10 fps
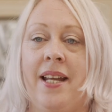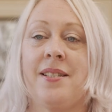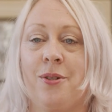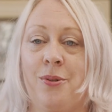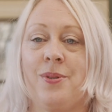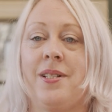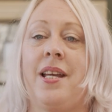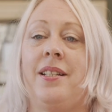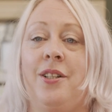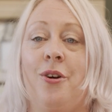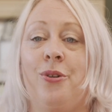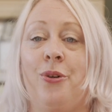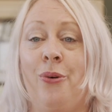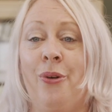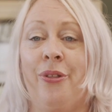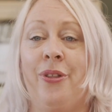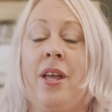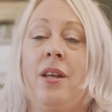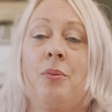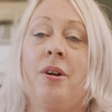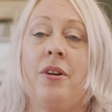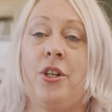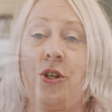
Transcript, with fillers: H E I Schools, Dandenong North. We're a